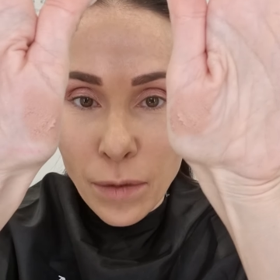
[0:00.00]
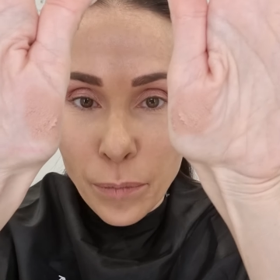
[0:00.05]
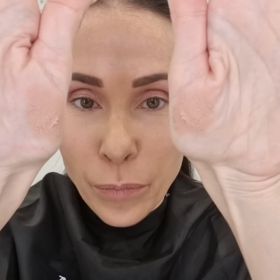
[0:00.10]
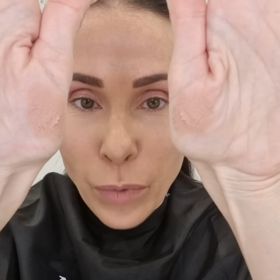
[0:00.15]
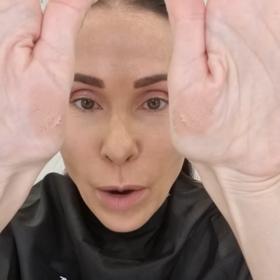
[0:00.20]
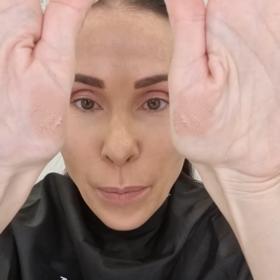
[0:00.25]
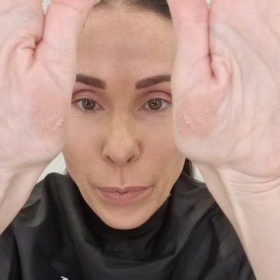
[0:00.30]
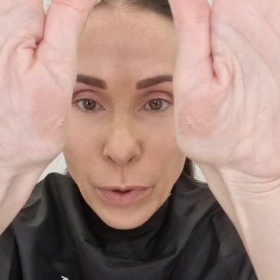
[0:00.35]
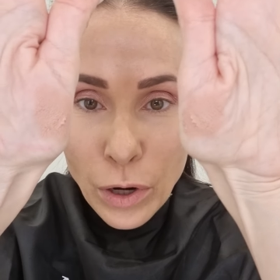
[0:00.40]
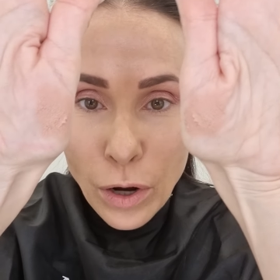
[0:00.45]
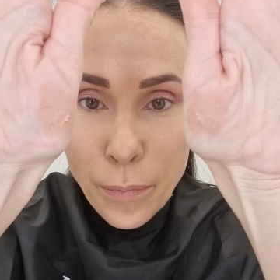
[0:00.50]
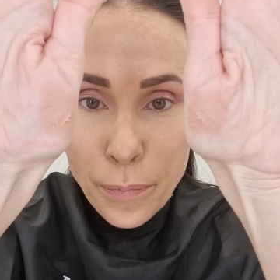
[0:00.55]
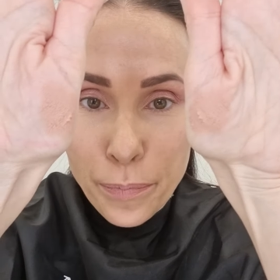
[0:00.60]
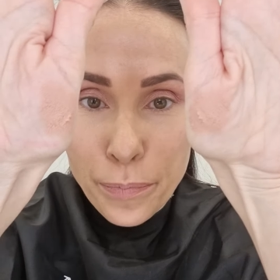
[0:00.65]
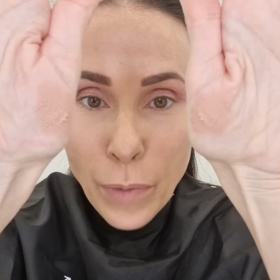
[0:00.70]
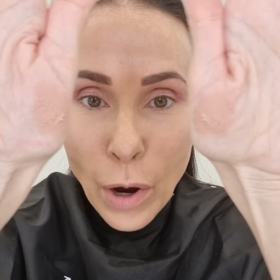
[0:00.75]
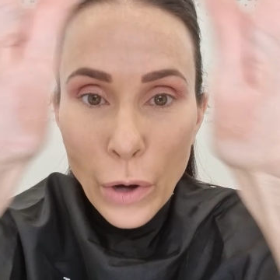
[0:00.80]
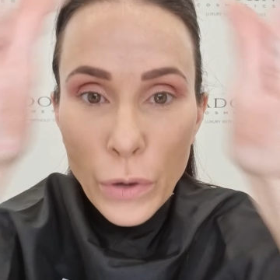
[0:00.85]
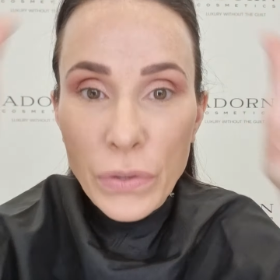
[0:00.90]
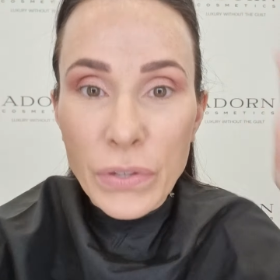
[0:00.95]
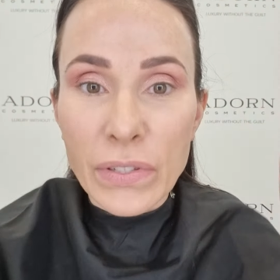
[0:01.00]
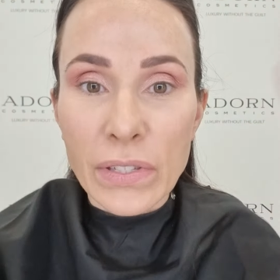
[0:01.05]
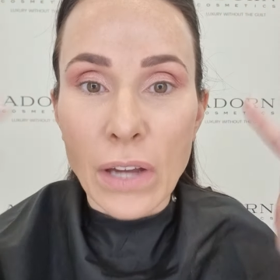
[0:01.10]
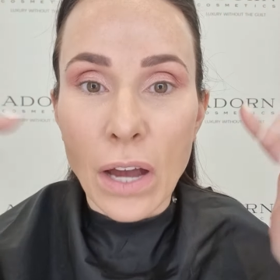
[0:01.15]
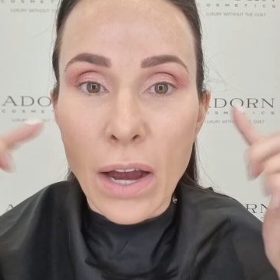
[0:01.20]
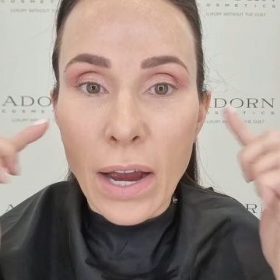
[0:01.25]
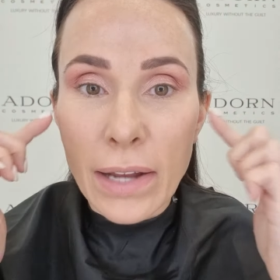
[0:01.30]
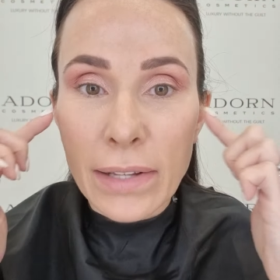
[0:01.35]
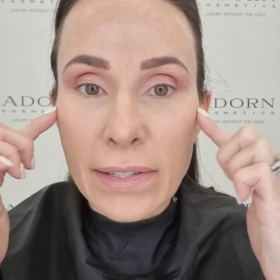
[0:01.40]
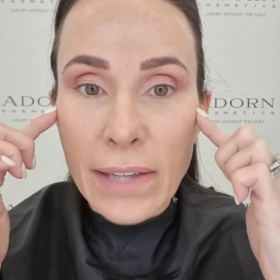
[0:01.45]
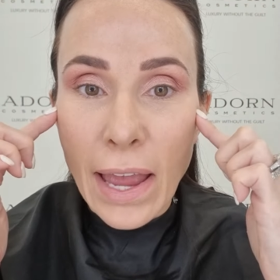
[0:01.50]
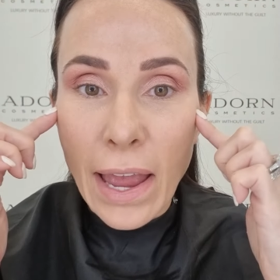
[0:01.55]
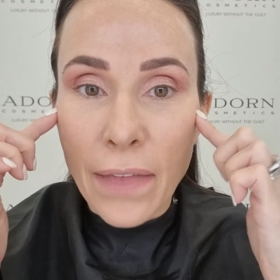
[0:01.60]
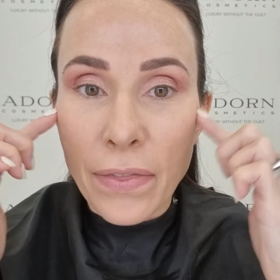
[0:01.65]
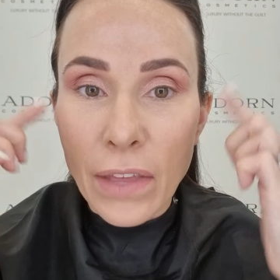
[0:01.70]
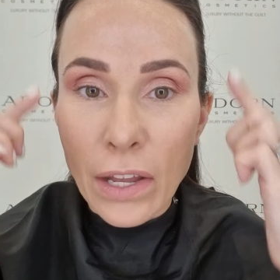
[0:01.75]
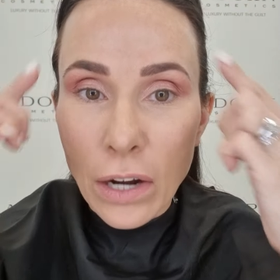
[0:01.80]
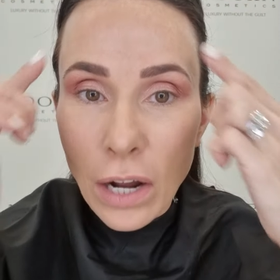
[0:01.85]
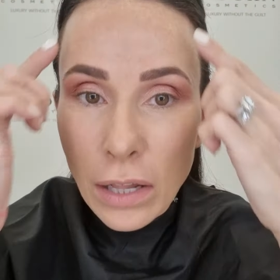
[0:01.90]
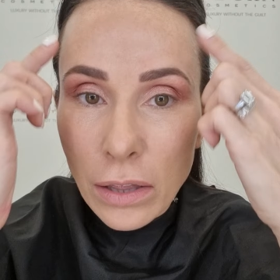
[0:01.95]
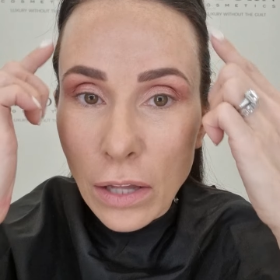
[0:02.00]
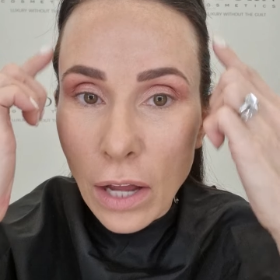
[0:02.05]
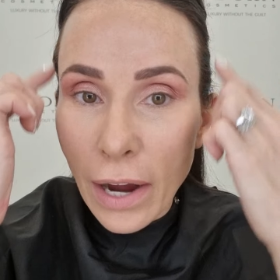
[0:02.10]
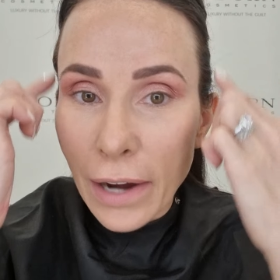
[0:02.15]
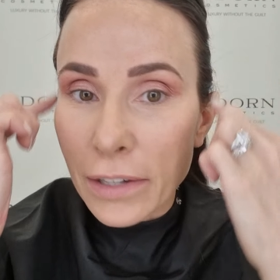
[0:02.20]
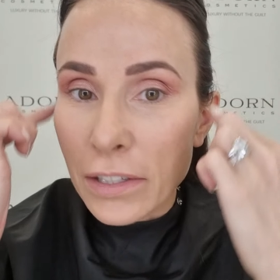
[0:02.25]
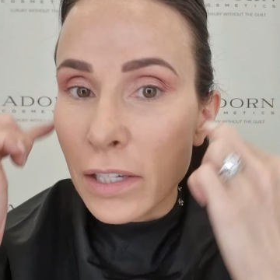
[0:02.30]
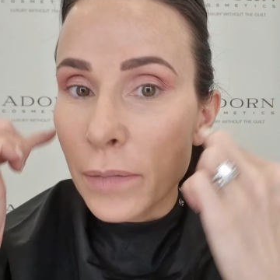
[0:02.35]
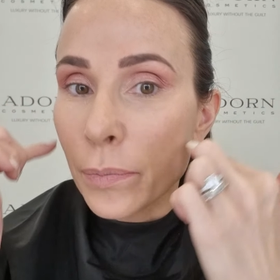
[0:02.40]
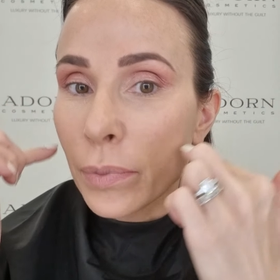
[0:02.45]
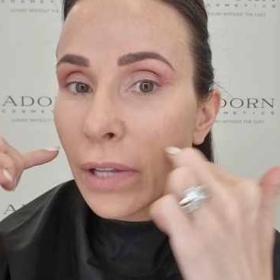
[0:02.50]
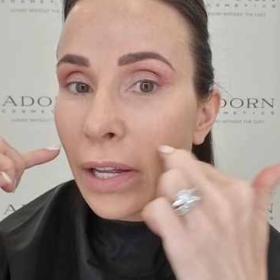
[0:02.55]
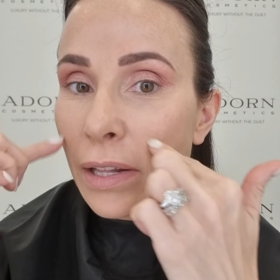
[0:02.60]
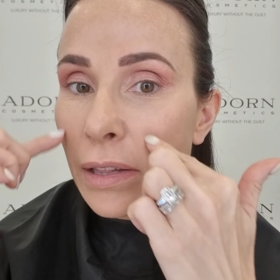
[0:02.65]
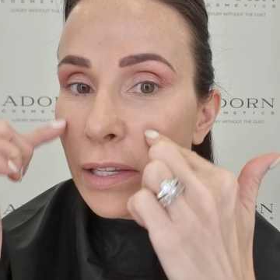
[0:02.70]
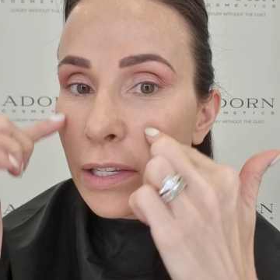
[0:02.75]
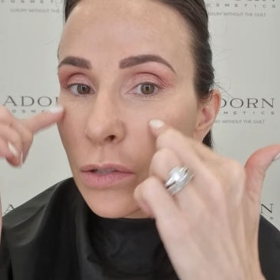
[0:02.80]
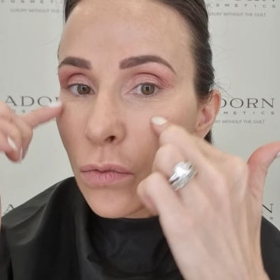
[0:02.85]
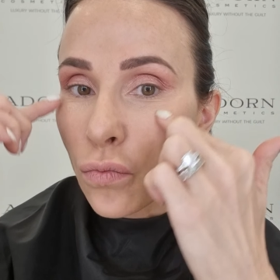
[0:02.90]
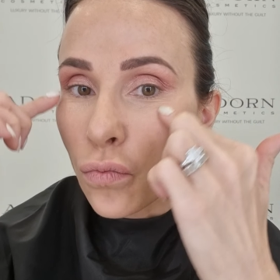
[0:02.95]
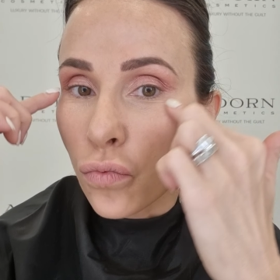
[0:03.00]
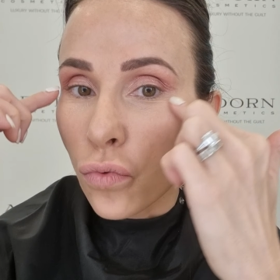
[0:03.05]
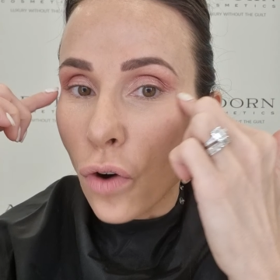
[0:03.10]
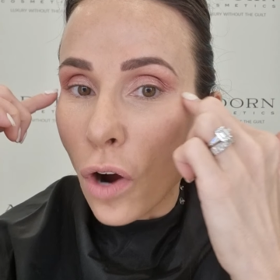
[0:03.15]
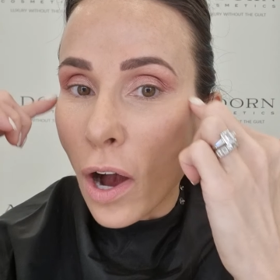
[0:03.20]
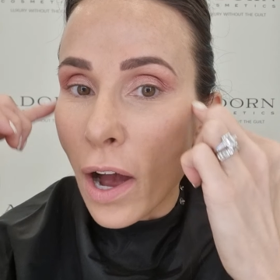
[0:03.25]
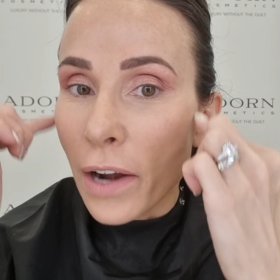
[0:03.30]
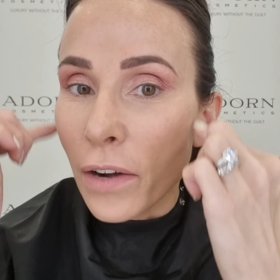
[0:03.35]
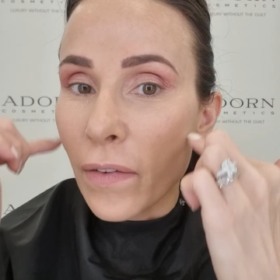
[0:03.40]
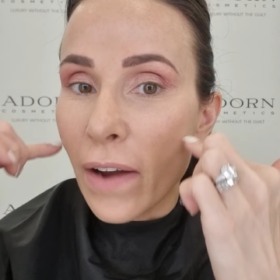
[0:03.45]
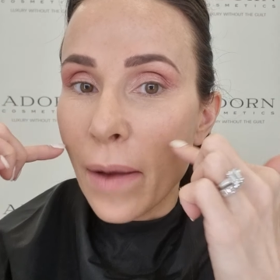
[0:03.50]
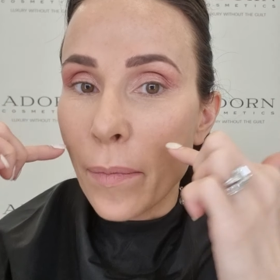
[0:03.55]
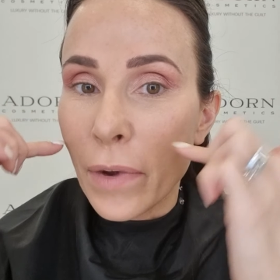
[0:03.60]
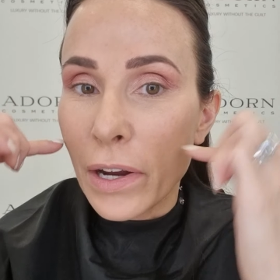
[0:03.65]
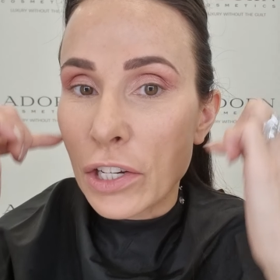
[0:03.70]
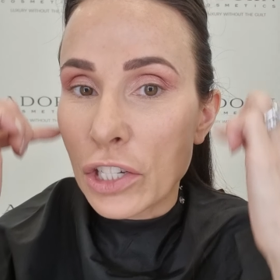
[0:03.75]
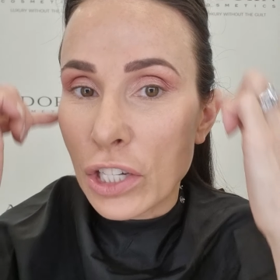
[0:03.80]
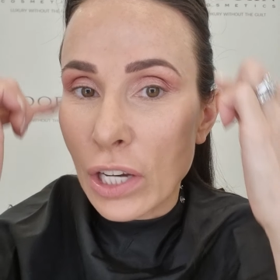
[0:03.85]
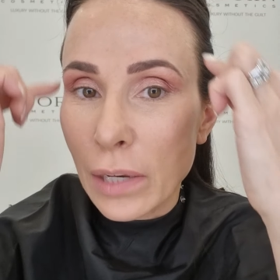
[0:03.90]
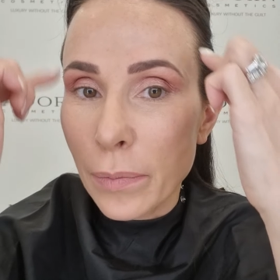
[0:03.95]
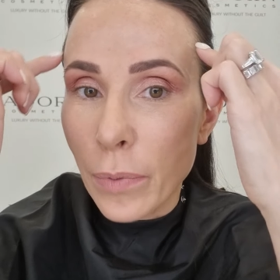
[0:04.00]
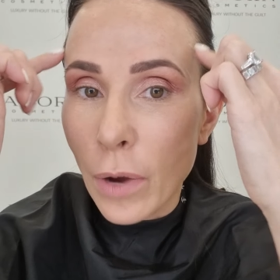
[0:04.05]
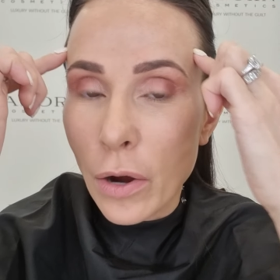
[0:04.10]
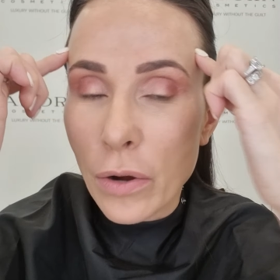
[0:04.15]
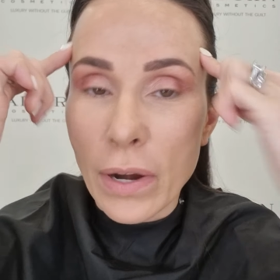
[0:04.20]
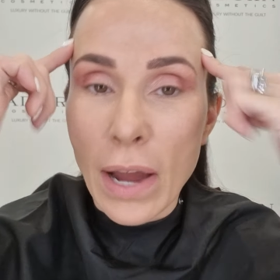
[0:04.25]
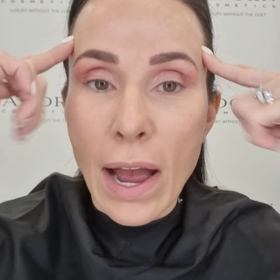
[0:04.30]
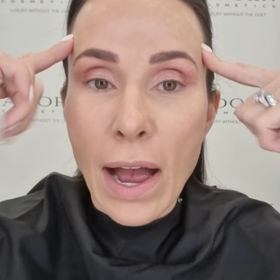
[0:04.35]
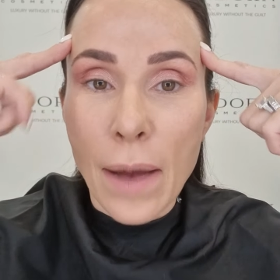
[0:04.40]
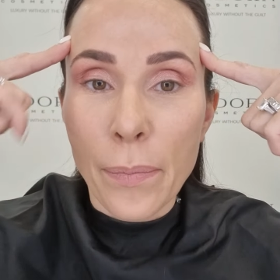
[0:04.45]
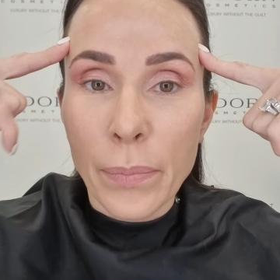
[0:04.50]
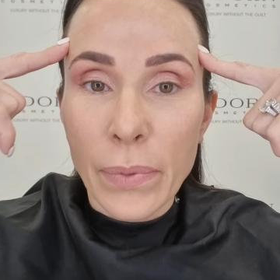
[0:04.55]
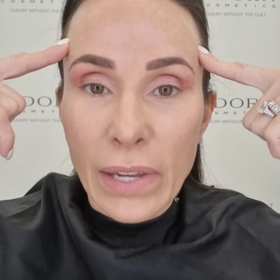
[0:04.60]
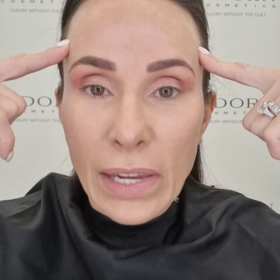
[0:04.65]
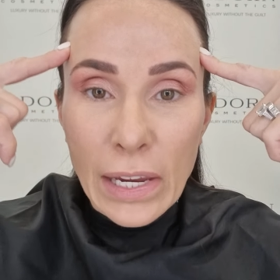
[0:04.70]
pop it on both sides and then I like to blend this right around my cheekbone up